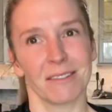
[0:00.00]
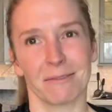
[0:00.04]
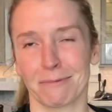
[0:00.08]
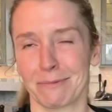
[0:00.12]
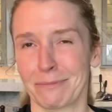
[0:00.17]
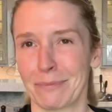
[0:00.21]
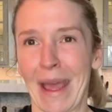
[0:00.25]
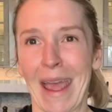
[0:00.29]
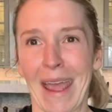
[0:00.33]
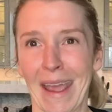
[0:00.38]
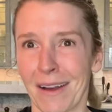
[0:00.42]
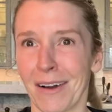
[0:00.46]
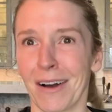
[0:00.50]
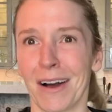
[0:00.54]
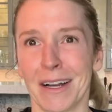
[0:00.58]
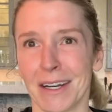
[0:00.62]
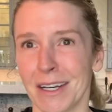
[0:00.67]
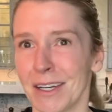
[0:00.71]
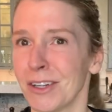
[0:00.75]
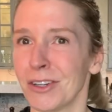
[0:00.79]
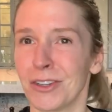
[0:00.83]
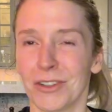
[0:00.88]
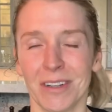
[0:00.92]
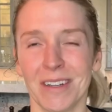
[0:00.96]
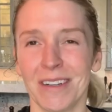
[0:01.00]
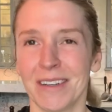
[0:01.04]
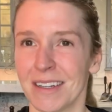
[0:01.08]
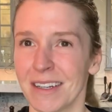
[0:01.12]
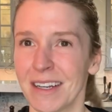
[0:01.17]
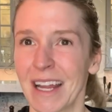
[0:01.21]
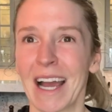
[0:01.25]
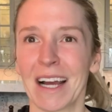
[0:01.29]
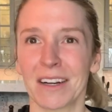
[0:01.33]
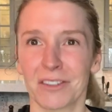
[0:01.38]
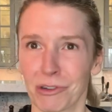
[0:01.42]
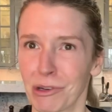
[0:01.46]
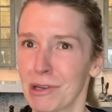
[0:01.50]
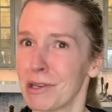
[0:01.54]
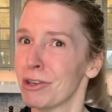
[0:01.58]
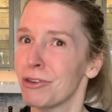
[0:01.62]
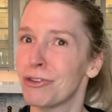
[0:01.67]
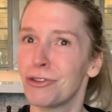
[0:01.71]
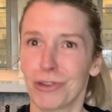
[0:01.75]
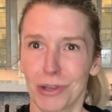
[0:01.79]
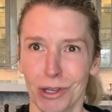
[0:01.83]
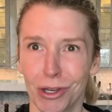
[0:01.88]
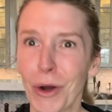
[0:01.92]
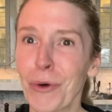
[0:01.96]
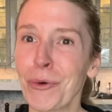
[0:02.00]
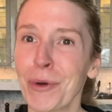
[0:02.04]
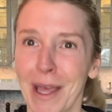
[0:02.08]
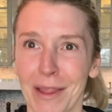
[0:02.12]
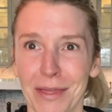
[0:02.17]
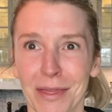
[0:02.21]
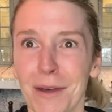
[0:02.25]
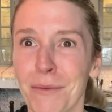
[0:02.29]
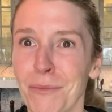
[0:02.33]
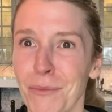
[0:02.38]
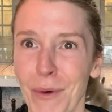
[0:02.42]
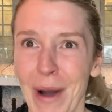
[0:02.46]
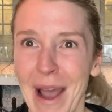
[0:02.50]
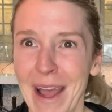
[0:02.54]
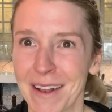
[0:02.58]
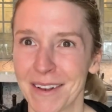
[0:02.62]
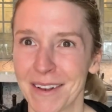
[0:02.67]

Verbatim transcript: hang on. Actually, don't get them wet.